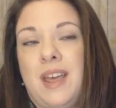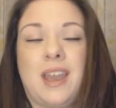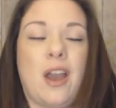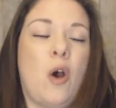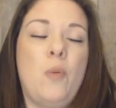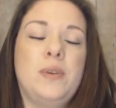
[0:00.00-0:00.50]

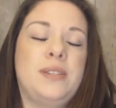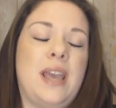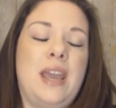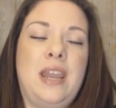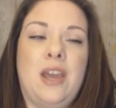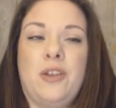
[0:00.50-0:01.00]
like almost
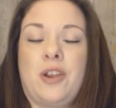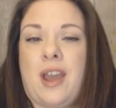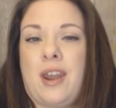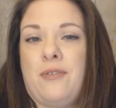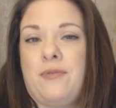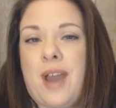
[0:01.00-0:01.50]
any other
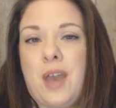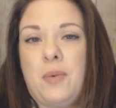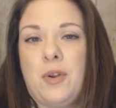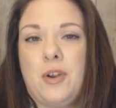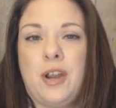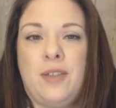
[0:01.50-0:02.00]
kind of
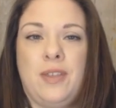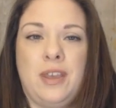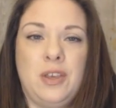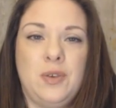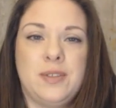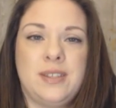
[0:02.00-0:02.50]
fiber, and they
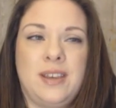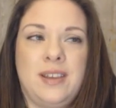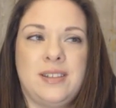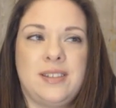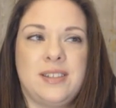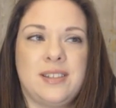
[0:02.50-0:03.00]
use
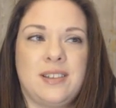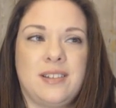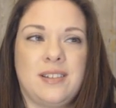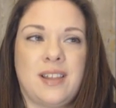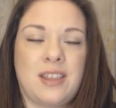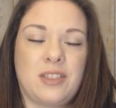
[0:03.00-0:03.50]
it
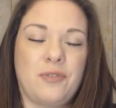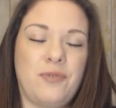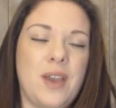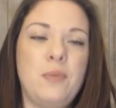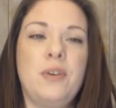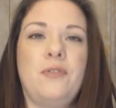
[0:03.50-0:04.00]
like their
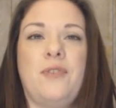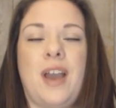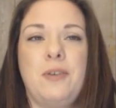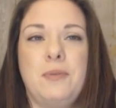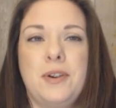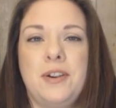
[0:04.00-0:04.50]
favorite
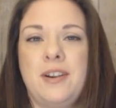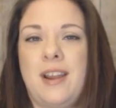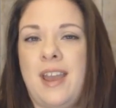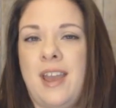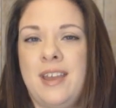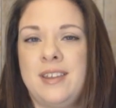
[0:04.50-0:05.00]
fiber,
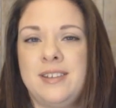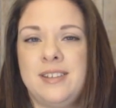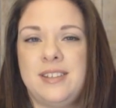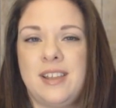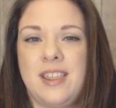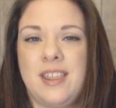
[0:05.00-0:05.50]

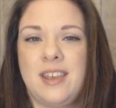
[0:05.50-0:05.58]
and